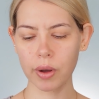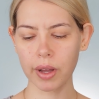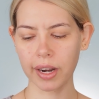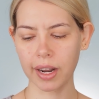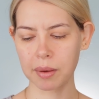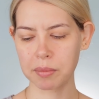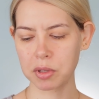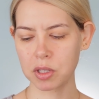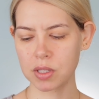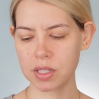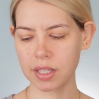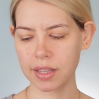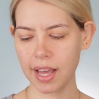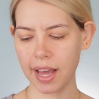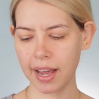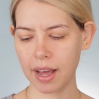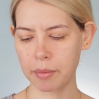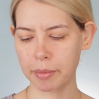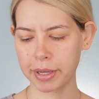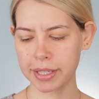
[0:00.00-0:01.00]
and I'm using
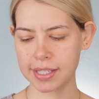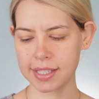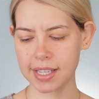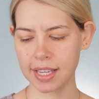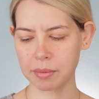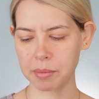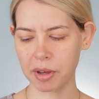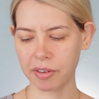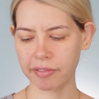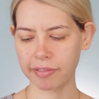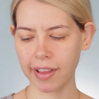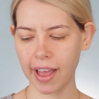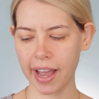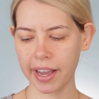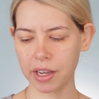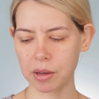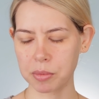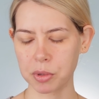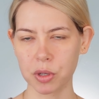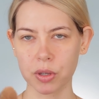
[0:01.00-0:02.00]
that on my Sigma
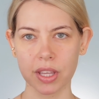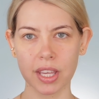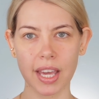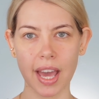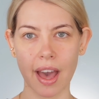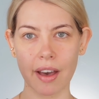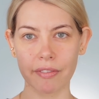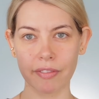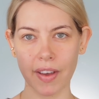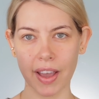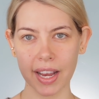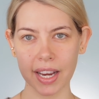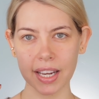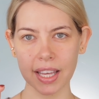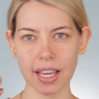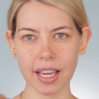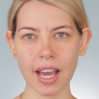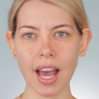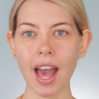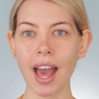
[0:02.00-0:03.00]
Flat Kabuki
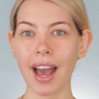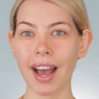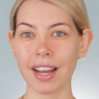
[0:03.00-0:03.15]
F80.